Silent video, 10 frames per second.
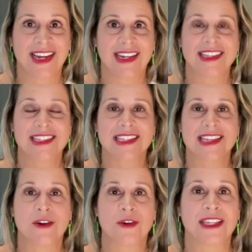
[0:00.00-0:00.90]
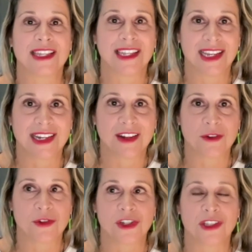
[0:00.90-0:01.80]
This is now in the Atlantic
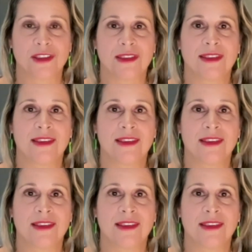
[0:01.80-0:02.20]
Ocean.